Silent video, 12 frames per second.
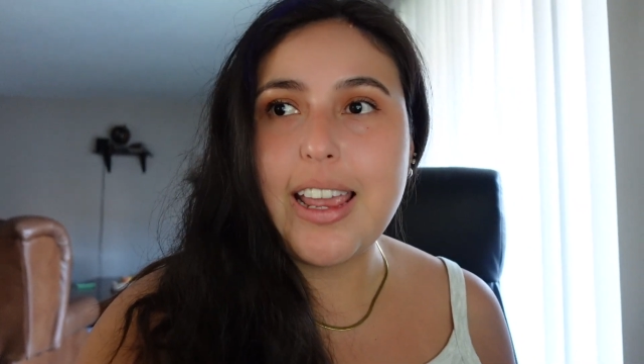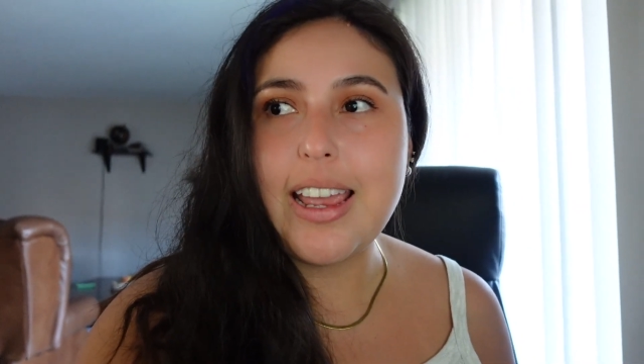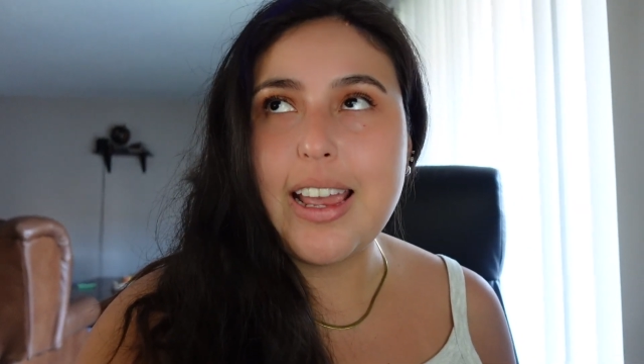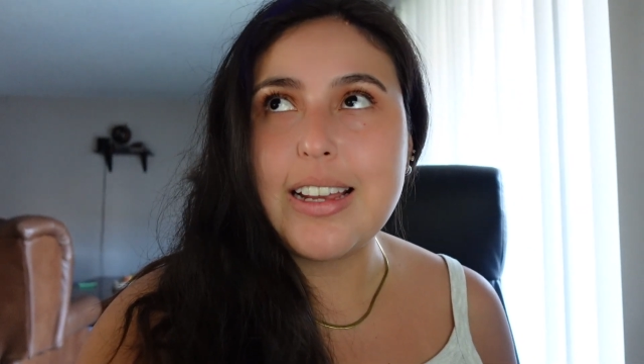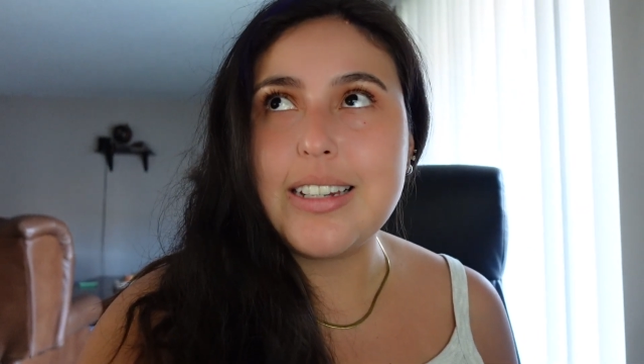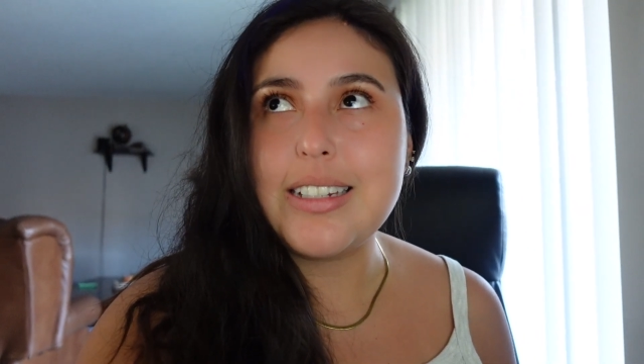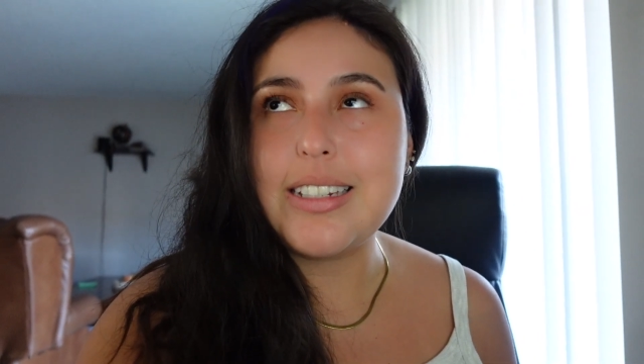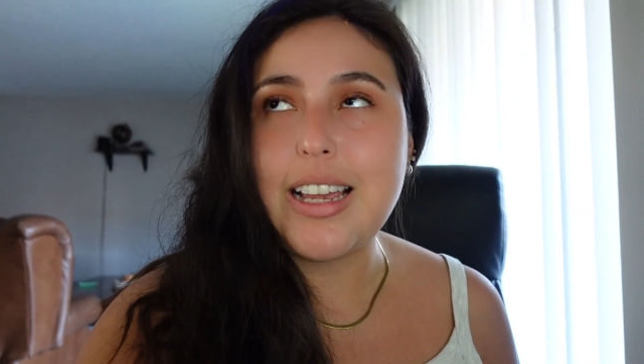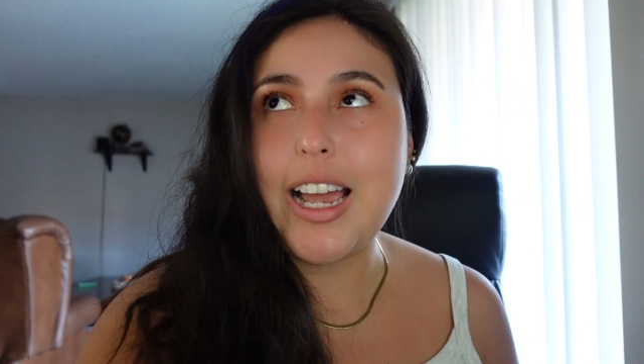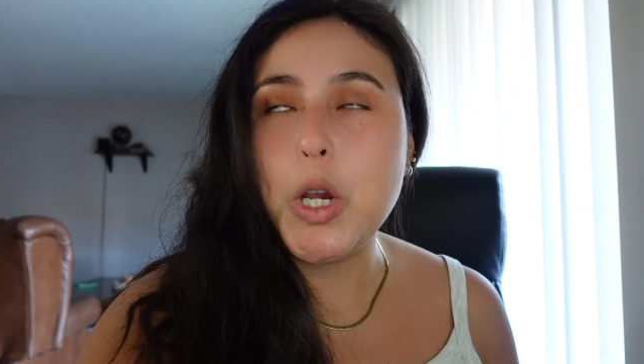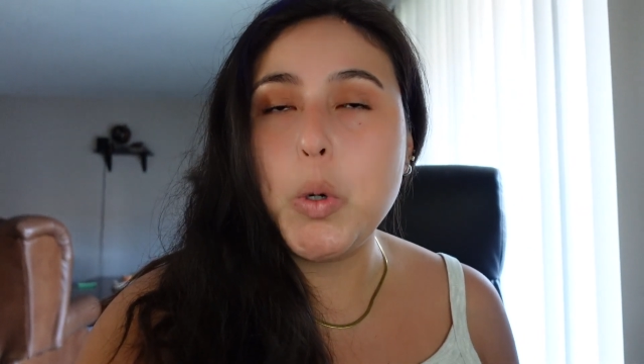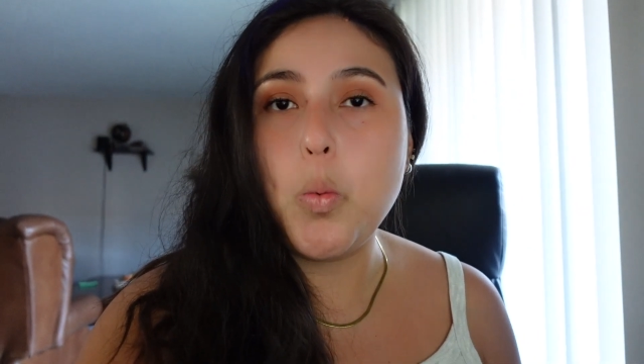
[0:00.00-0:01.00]
and
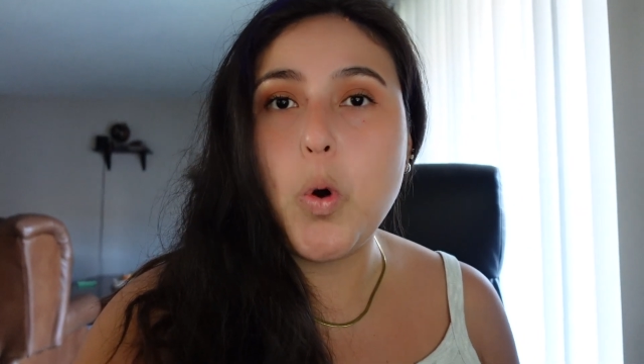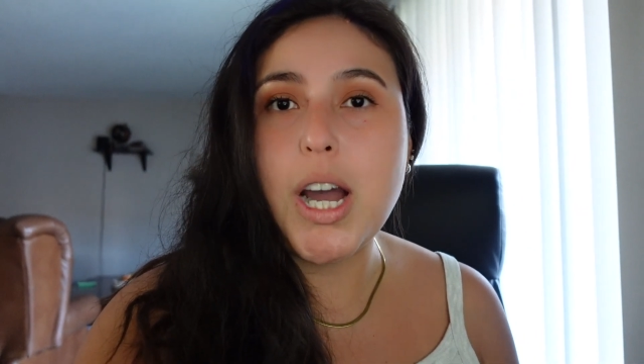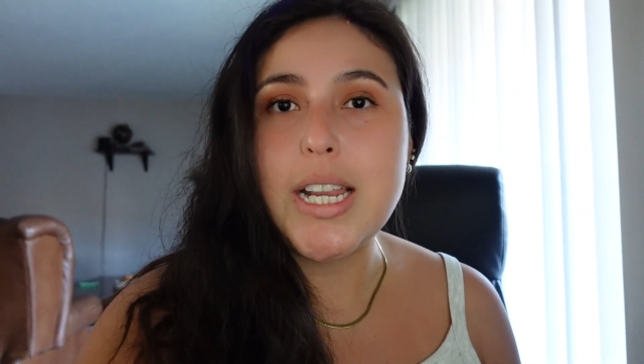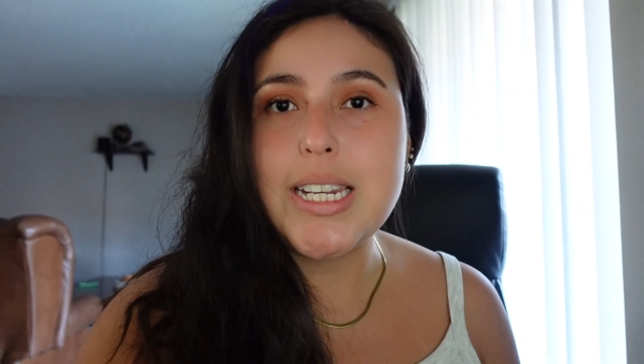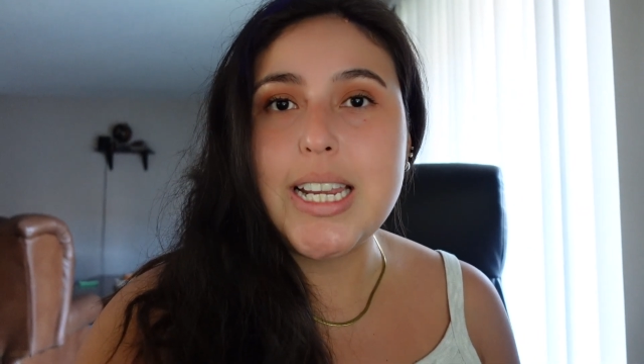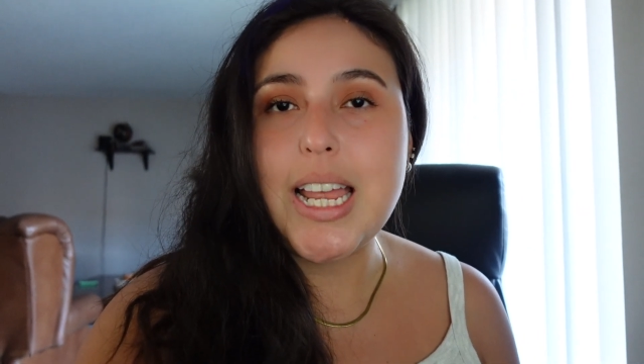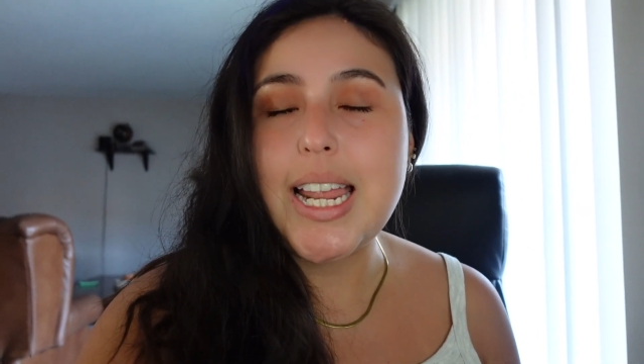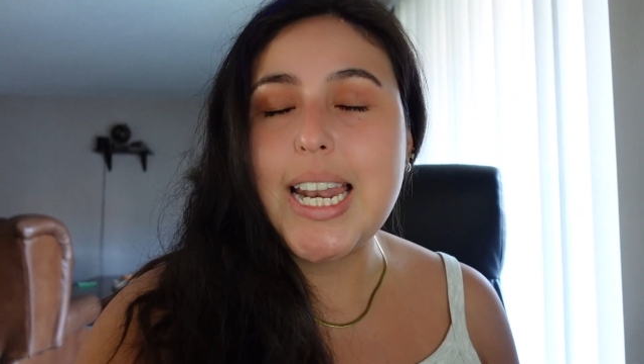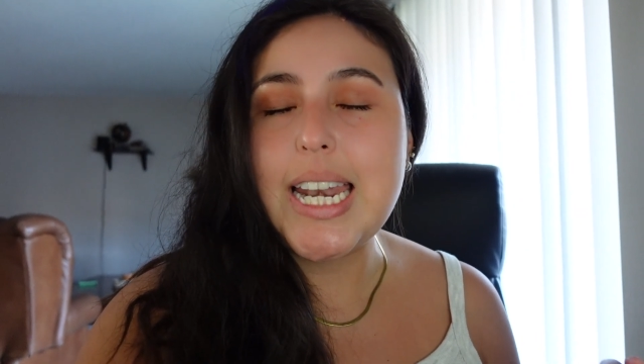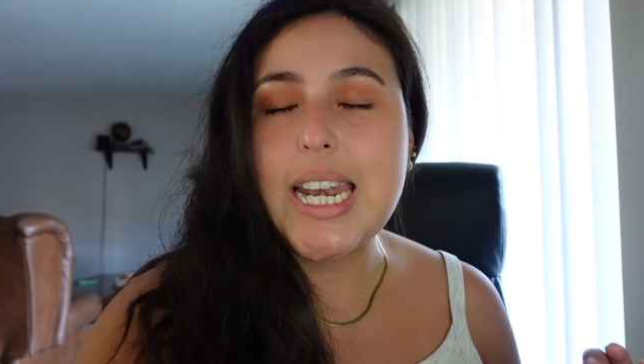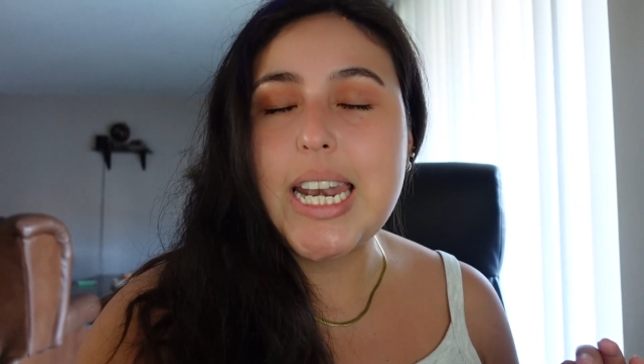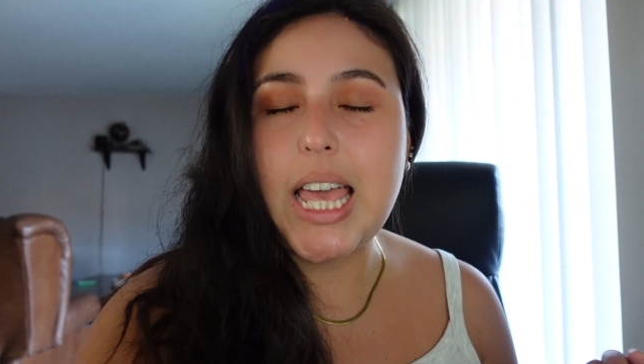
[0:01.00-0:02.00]
I won
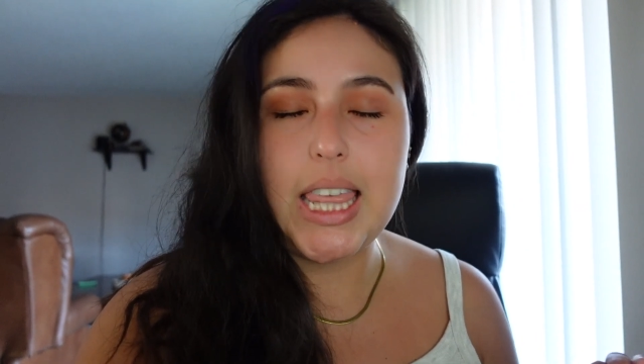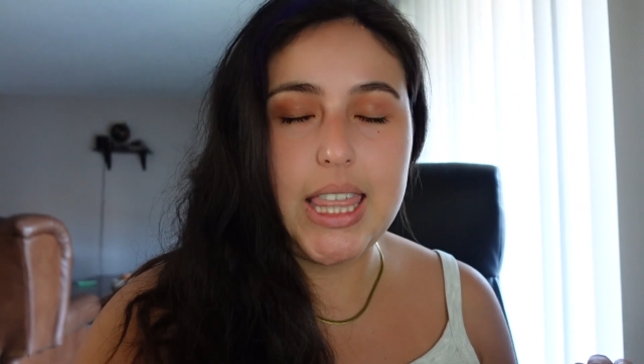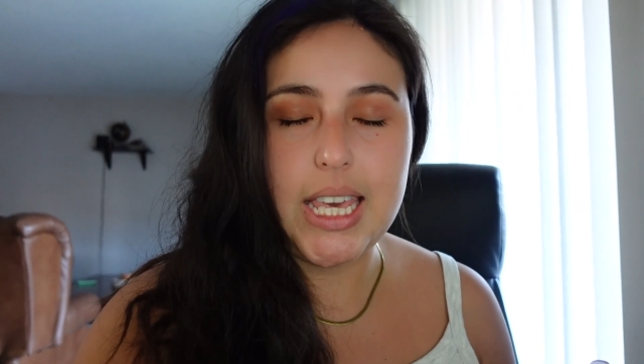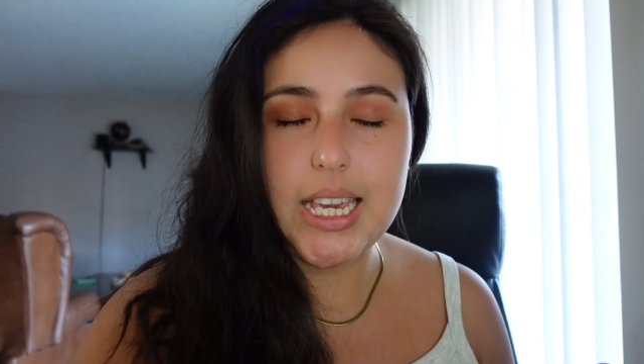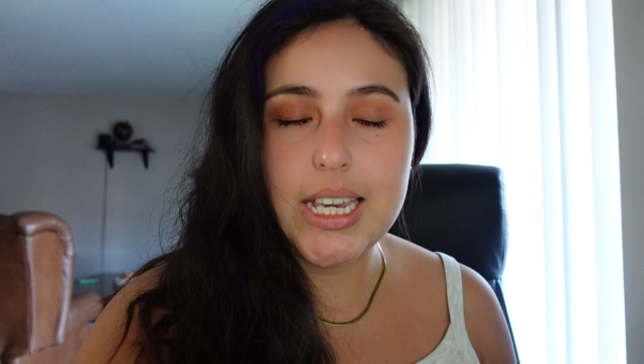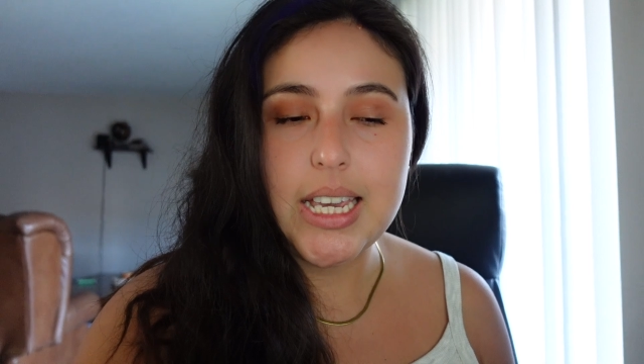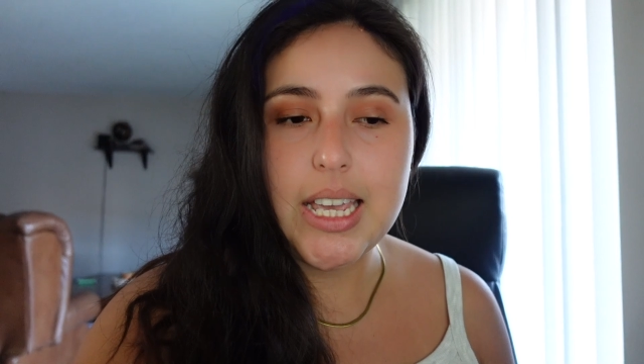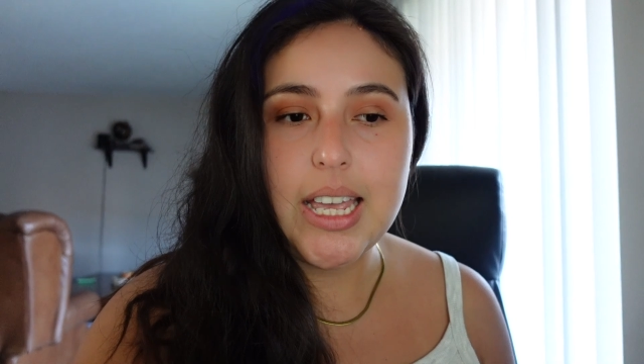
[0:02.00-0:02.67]
nothing.